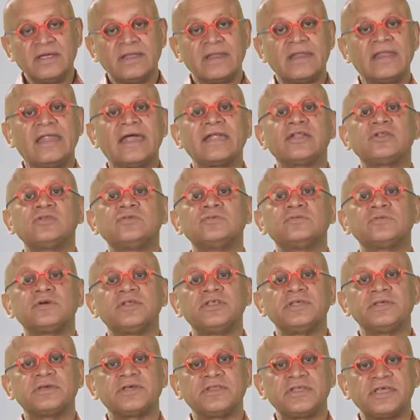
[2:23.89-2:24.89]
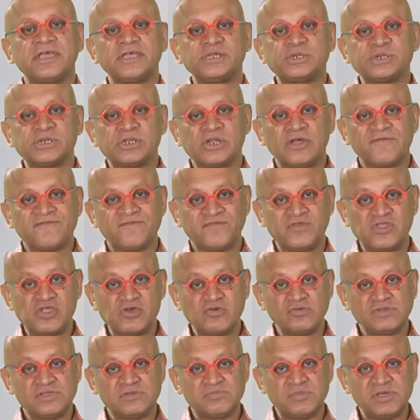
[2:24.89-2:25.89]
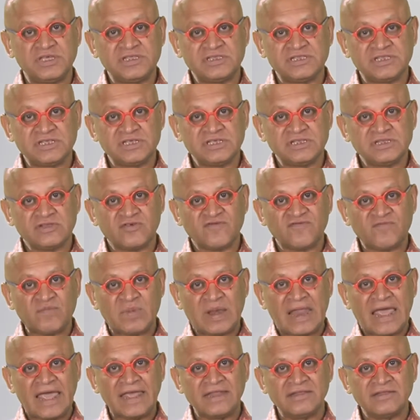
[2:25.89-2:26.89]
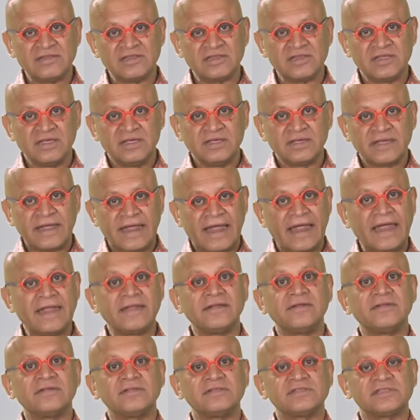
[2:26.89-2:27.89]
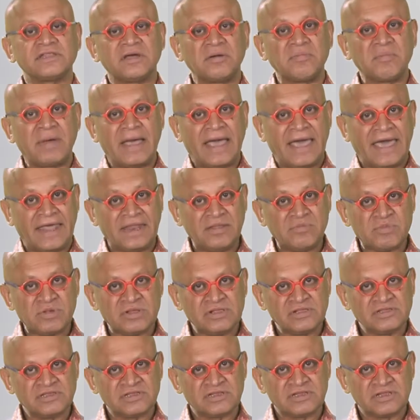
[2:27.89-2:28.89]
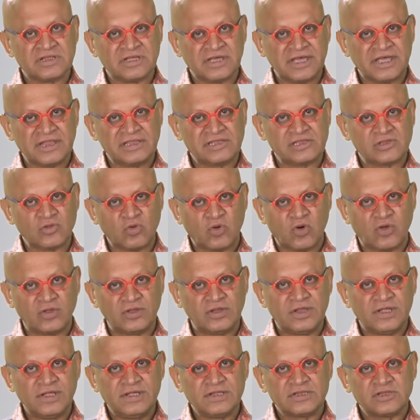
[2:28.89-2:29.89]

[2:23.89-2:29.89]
led to creation of new species of plants and some animals and so on.